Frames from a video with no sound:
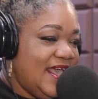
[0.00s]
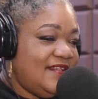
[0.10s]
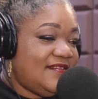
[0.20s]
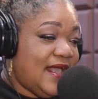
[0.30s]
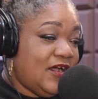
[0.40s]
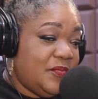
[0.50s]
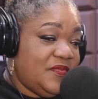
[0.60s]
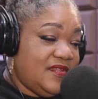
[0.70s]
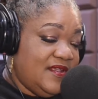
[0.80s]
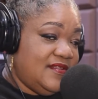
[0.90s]
It's stack up
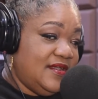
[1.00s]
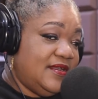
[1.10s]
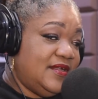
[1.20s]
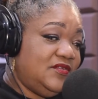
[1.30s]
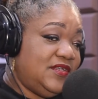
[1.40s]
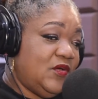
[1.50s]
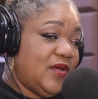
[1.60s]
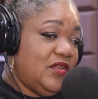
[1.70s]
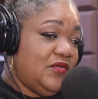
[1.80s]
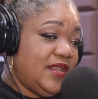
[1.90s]
season, and today
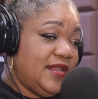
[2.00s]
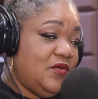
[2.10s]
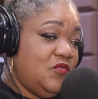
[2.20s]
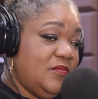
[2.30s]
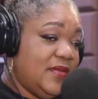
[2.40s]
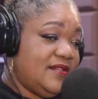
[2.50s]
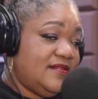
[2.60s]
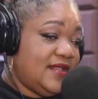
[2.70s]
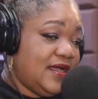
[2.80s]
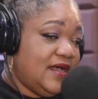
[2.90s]
we're looking at woman
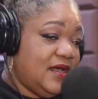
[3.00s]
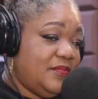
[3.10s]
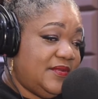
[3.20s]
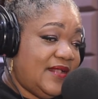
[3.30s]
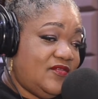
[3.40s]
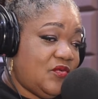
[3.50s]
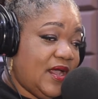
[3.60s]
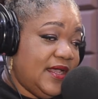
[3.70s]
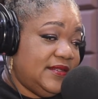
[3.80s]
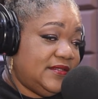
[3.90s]
stack up. That's
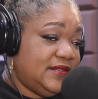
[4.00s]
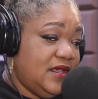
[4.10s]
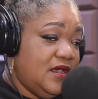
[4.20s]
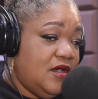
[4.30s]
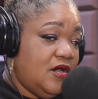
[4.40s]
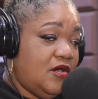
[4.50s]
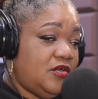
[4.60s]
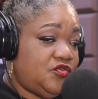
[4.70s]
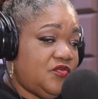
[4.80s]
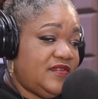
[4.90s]
right.
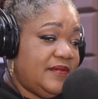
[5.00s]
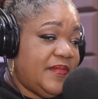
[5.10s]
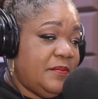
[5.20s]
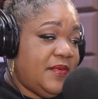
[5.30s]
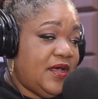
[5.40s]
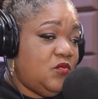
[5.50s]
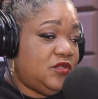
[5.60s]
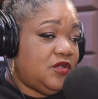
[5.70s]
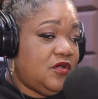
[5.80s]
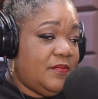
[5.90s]
All through September,
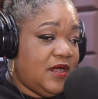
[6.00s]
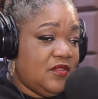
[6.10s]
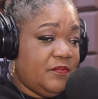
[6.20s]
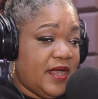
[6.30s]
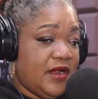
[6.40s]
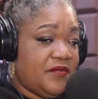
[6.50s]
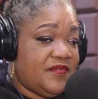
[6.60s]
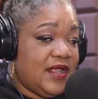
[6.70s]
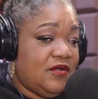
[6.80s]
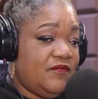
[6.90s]
we'll talk about the power of
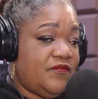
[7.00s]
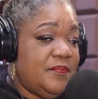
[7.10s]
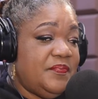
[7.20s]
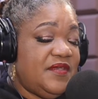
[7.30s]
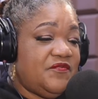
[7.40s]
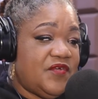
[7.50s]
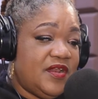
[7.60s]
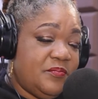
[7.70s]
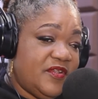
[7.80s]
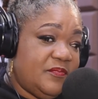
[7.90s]
stack up from
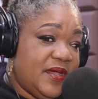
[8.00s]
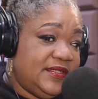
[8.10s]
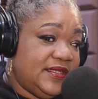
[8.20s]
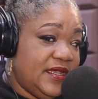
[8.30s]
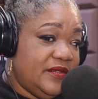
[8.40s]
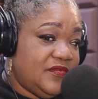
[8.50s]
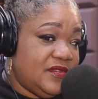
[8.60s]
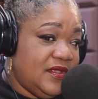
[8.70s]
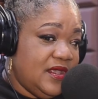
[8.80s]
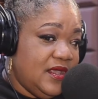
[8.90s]
different perspectives.